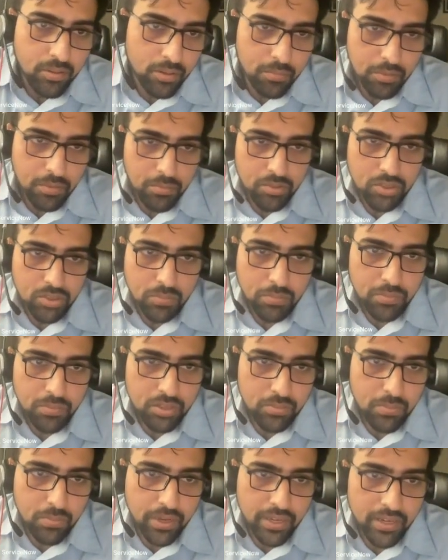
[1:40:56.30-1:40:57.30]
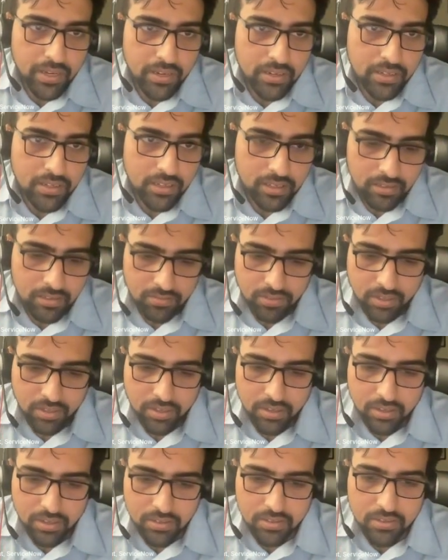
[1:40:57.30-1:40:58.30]
Or maybe shipments by courier, we
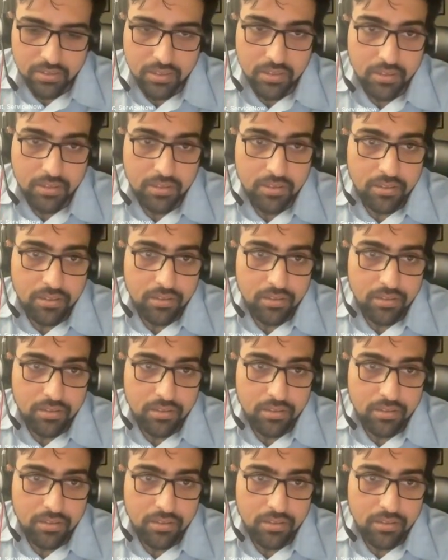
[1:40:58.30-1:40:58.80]
can ask.